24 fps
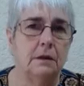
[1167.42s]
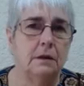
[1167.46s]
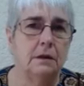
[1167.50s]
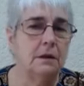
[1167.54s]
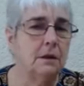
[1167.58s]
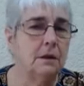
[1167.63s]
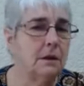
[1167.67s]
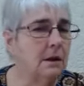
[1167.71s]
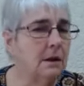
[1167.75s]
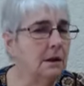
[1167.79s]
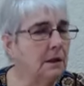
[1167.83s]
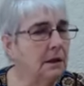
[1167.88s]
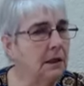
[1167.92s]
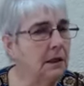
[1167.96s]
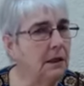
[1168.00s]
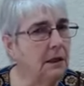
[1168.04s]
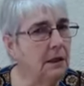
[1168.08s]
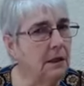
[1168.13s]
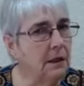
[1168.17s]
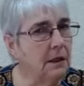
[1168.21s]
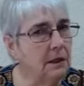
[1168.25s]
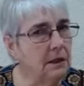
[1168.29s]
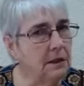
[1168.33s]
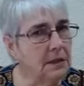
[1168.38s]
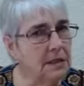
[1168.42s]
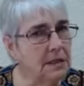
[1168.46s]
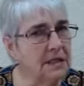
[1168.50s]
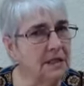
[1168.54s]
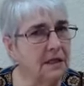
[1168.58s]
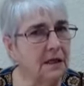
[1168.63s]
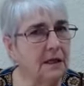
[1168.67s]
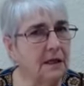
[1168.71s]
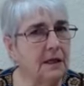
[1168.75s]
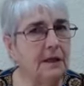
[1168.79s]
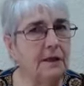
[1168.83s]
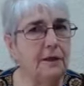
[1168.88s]
God did not
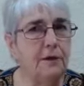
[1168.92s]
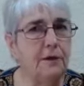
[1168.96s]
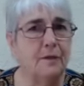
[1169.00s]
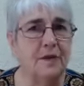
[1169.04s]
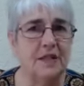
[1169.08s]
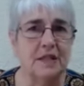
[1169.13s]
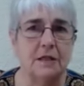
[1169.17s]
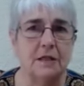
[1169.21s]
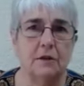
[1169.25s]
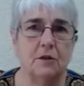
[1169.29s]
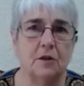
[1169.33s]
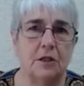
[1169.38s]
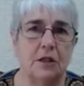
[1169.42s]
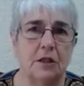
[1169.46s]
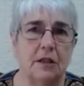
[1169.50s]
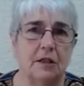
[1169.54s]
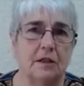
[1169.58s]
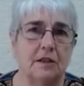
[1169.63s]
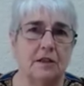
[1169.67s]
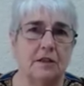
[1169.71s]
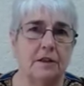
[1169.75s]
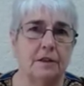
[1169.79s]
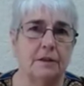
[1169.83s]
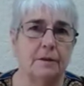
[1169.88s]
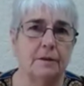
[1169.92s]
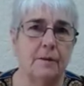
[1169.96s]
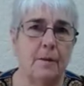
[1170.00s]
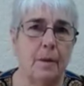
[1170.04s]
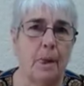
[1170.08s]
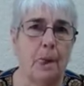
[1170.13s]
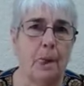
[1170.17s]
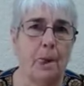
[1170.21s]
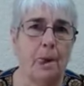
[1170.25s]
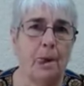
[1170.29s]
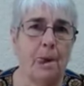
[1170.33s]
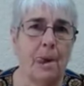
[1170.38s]
say you must not touch it.
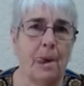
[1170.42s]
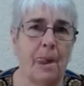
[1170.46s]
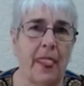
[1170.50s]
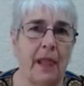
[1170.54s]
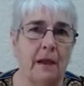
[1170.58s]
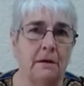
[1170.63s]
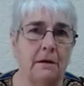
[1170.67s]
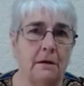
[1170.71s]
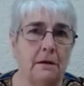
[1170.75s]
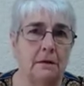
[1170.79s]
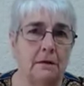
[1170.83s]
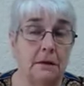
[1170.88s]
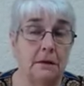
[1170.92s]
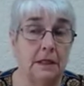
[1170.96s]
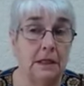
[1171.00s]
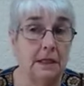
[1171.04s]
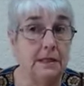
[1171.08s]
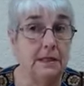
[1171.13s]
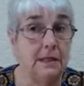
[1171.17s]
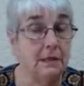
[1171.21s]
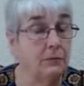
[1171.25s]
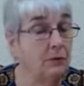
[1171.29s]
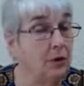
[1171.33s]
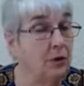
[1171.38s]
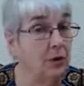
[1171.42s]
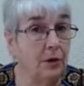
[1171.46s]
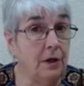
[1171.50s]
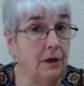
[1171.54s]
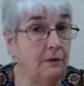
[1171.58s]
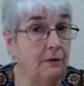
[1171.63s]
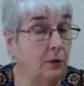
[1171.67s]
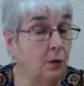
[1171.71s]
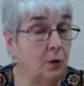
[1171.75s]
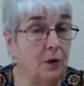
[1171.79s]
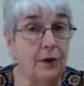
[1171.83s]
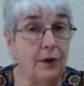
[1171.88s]
At least we don't
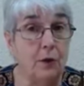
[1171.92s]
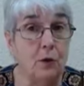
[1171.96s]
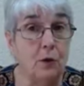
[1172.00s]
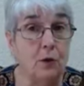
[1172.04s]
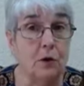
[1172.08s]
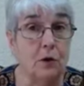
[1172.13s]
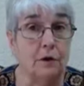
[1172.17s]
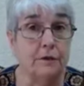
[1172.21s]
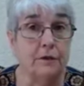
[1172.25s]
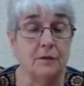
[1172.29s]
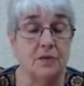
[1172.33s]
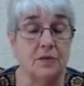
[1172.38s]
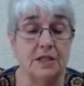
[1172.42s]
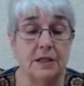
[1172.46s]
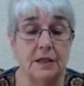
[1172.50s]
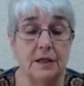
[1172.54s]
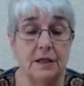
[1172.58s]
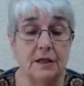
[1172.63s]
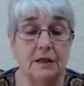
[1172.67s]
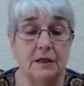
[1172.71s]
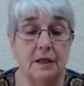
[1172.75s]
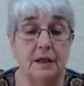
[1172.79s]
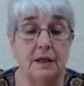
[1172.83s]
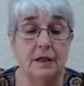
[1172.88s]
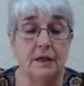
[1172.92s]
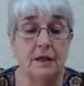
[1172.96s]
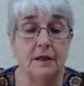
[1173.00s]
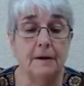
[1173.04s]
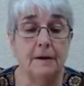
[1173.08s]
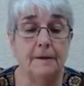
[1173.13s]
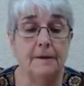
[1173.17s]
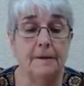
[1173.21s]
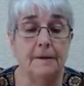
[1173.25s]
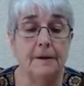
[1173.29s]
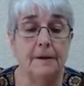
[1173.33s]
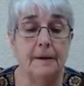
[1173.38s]
have a record of him saying
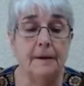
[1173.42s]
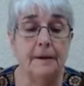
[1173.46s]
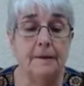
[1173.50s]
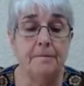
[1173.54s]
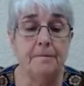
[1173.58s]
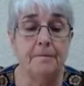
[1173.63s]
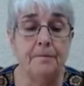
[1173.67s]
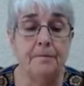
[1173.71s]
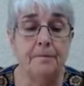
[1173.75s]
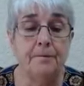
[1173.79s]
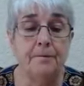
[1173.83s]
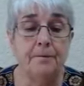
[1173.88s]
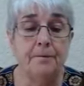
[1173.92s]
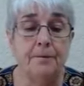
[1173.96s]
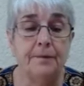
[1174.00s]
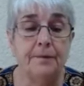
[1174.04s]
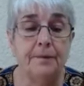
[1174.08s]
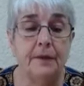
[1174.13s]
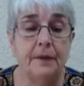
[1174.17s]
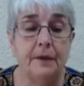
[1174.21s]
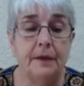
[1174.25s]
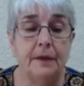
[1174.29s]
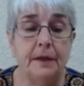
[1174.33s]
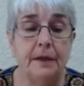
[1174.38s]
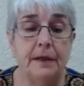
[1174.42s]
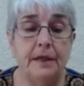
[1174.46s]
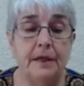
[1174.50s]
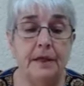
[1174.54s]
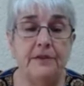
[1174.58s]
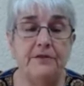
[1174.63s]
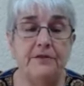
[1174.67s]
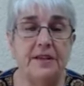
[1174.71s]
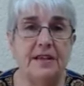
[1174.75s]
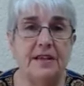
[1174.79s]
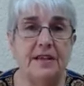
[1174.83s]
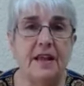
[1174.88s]
that.
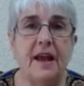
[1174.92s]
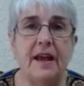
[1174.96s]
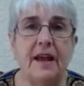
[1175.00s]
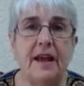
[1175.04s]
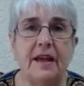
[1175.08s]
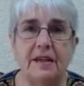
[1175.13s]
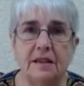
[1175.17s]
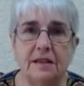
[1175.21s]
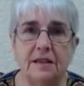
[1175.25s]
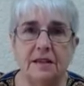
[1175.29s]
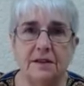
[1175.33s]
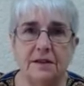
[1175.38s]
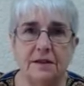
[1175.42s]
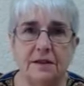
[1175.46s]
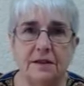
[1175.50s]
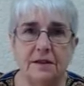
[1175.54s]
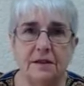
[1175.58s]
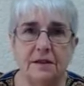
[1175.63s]
Eve has added,